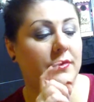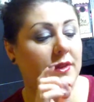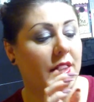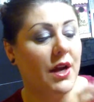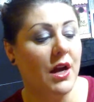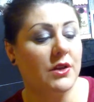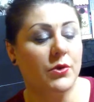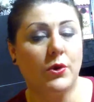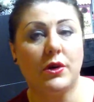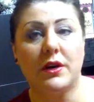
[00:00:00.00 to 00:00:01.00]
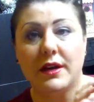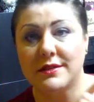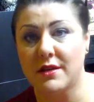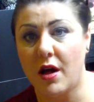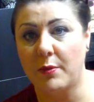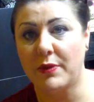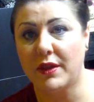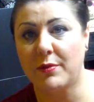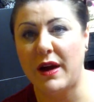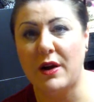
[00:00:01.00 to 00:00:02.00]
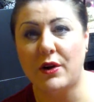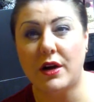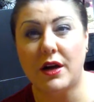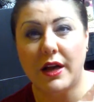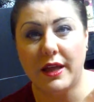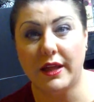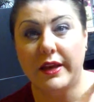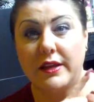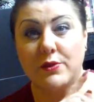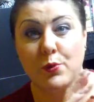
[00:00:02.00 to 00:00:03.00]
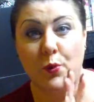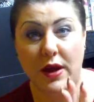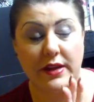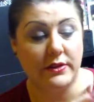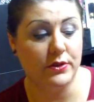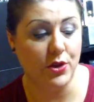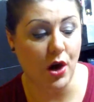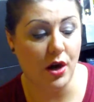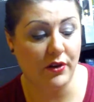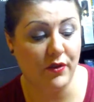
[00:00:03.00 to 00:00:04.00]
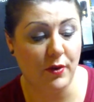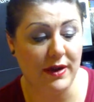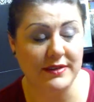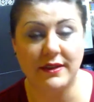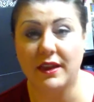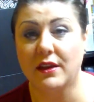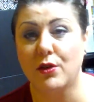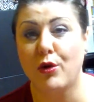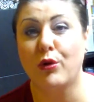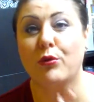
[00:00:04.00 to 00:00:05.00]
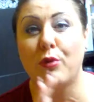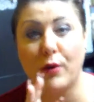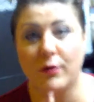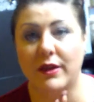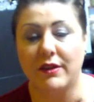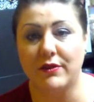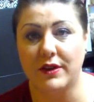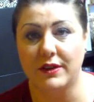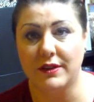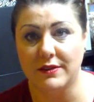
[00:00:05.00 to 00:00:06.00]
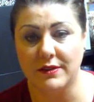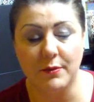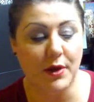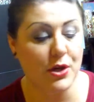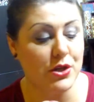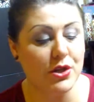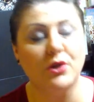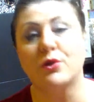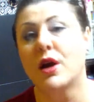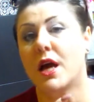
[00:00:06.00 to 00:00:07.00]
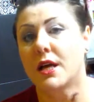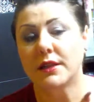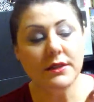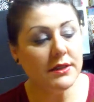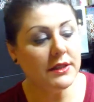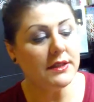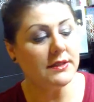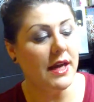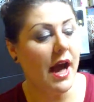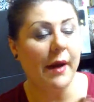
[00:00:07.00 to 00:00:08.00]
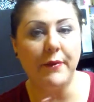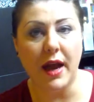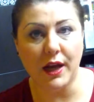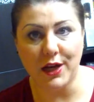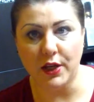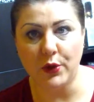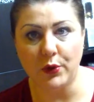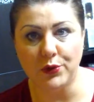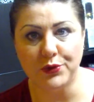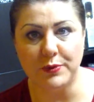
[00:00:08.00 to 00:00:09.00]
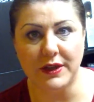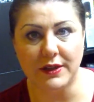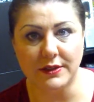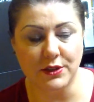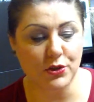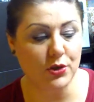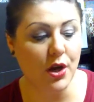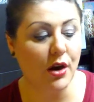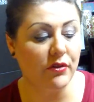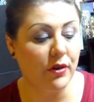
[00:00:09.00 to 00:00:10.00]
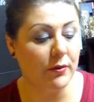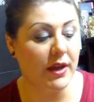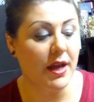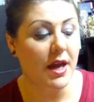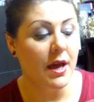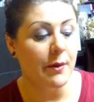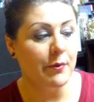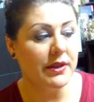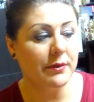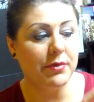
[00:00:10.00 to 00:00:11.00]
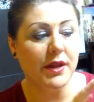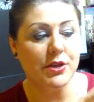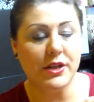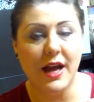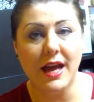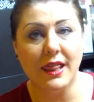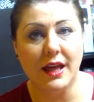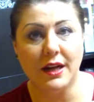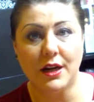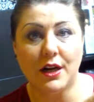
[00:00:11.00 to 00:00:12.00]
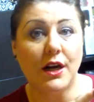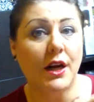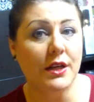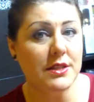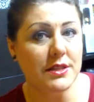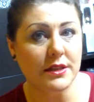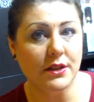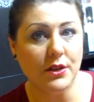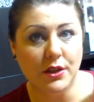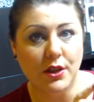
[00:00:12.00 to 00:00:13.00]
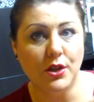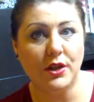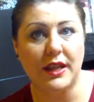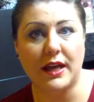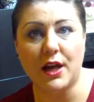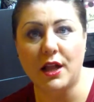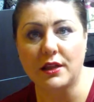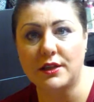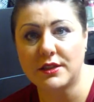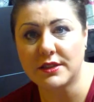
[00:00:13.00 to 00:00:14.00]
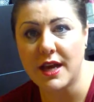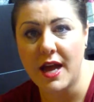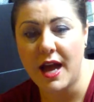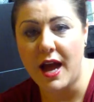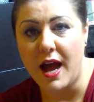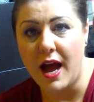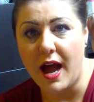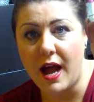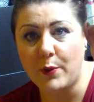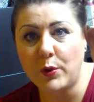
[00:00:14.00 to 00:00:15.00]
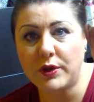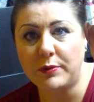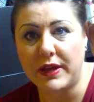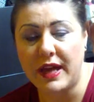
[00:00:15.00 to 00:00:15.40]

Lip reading: the contour and sculpting powder, it is way too dark for my skin tone, probably even in the summer. So this I'm not gonna use because it's too dark for me, but the blush and highlighter still look like colors I would be